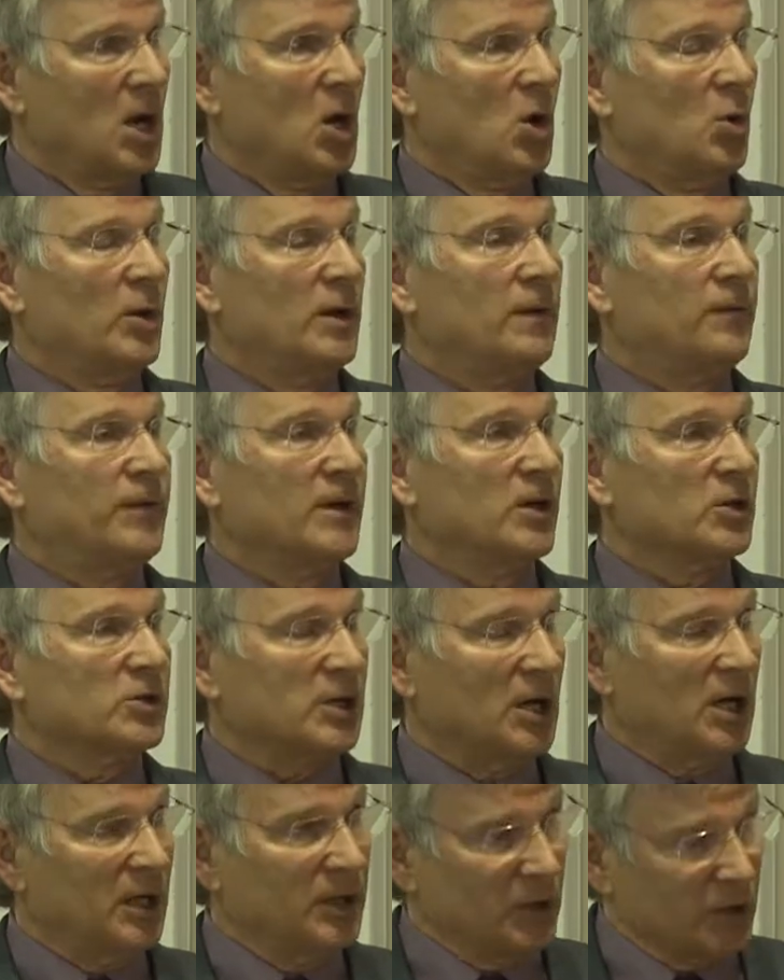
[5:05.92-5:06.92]
when it feels
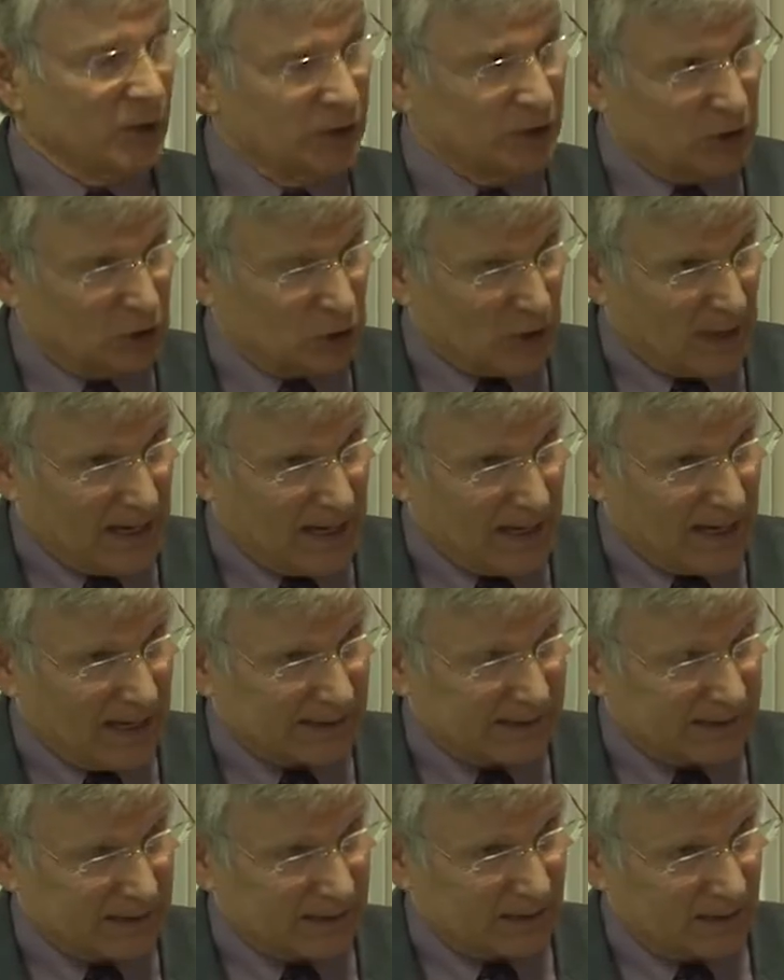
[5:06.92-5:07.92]
under
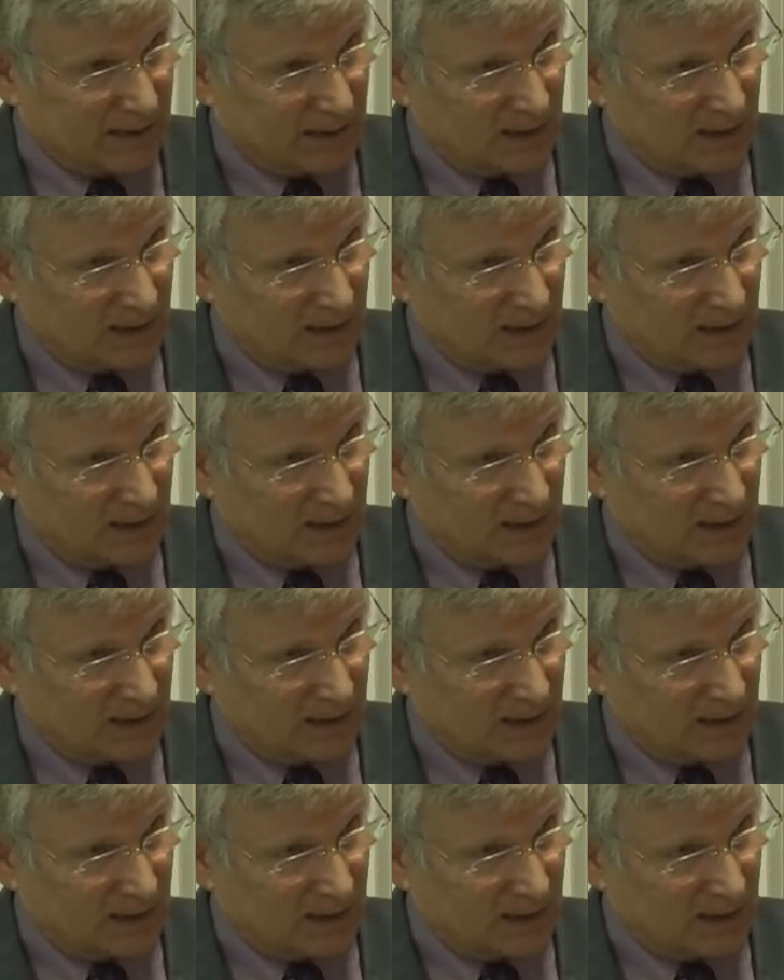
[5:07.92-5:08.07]
stress,